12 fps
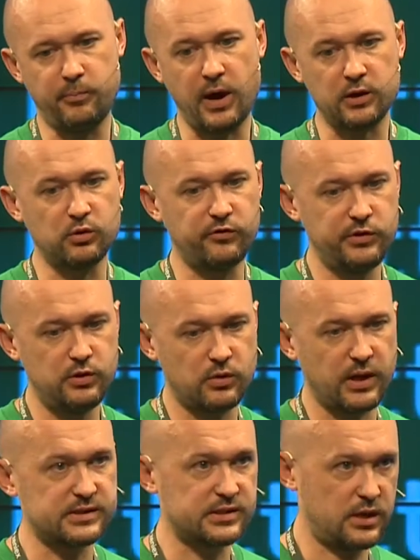part of your
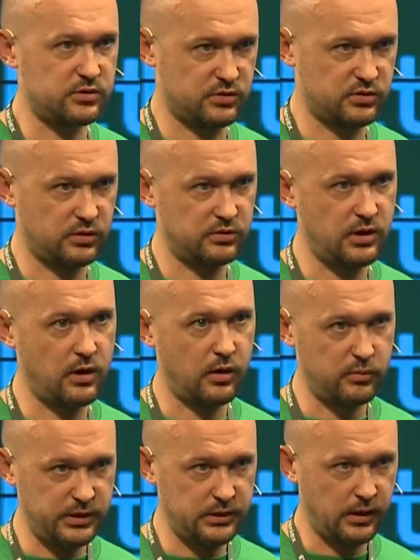consensus on your
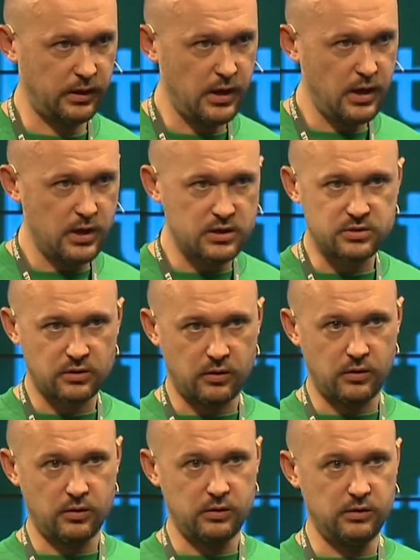Orbita.
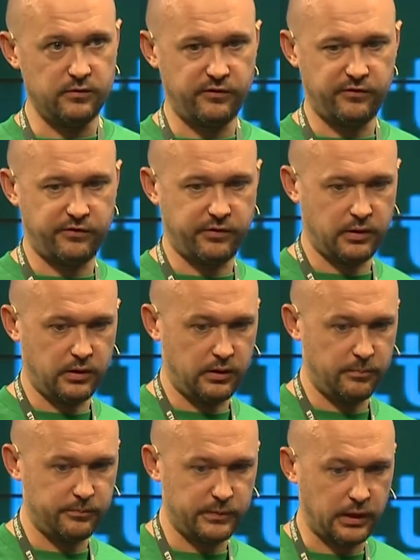So if
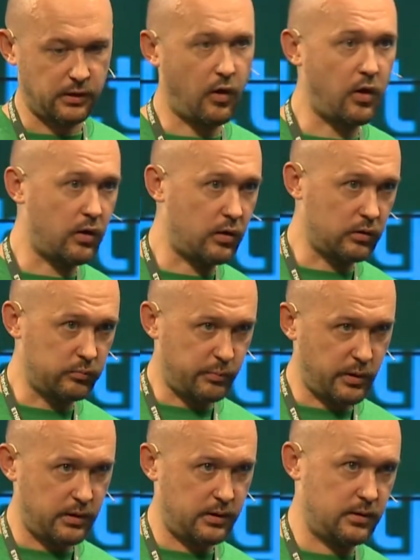like all
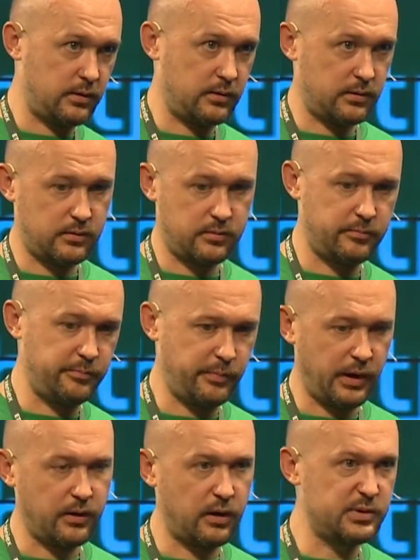
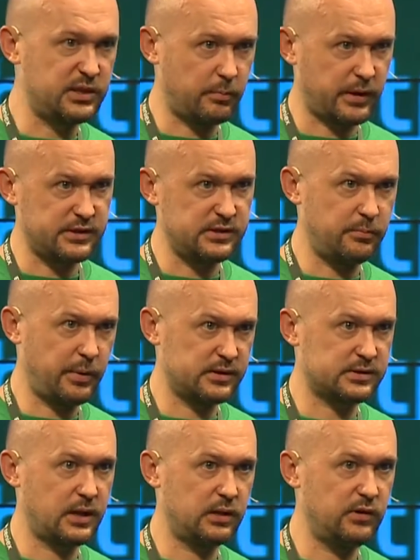Orbita
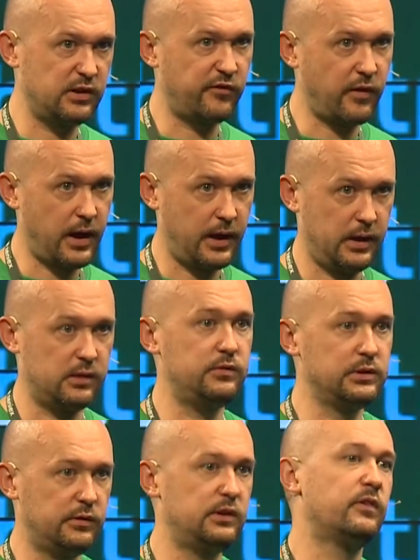participants can verify and
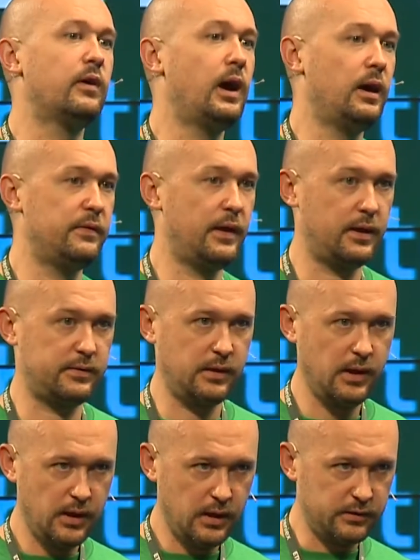will verify that
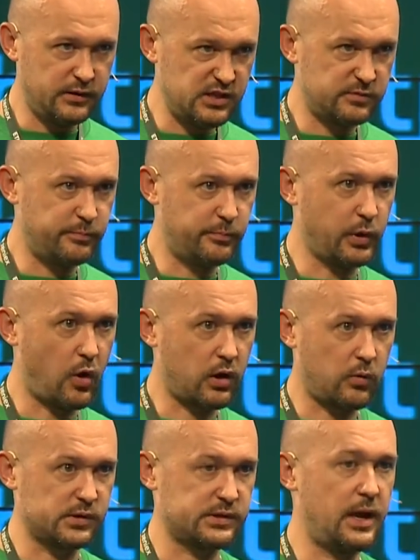this
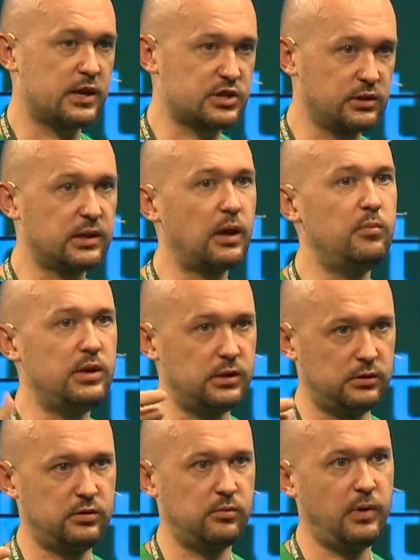block was actually
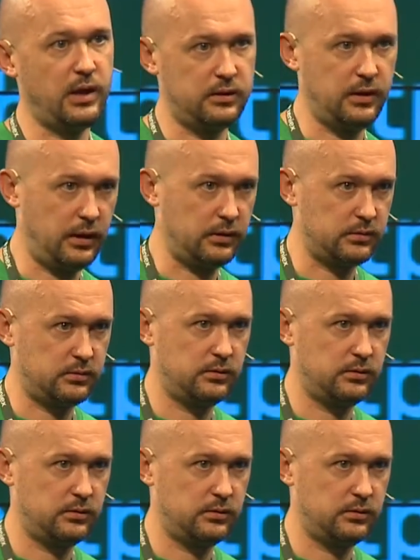committed to mainnet.